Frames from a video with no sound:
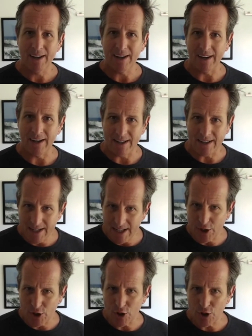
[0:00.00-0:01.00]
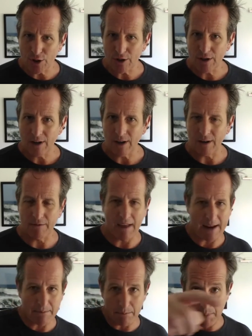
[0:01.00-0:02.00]
a niche of
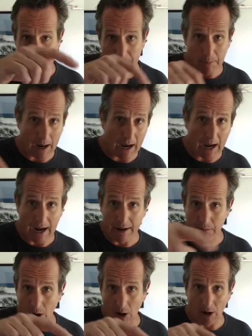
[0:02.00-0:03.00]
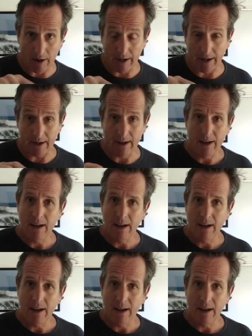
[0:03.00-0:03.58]
that big pie market